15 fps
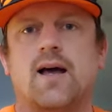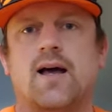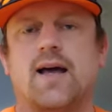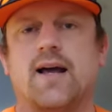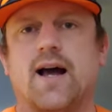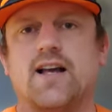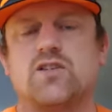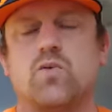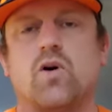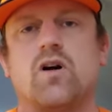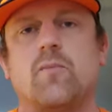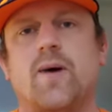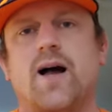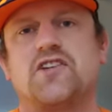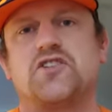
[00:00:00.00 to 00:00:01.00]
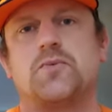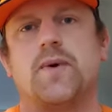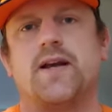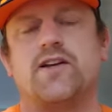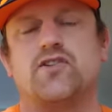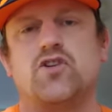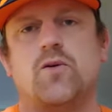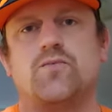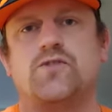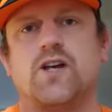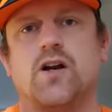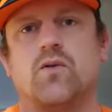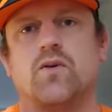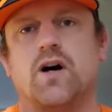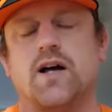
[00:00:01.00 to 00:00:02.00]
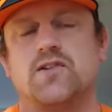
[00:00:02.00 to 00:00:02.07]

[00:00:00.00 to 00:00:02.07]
Hey guys, welcome back to my YouTube channel.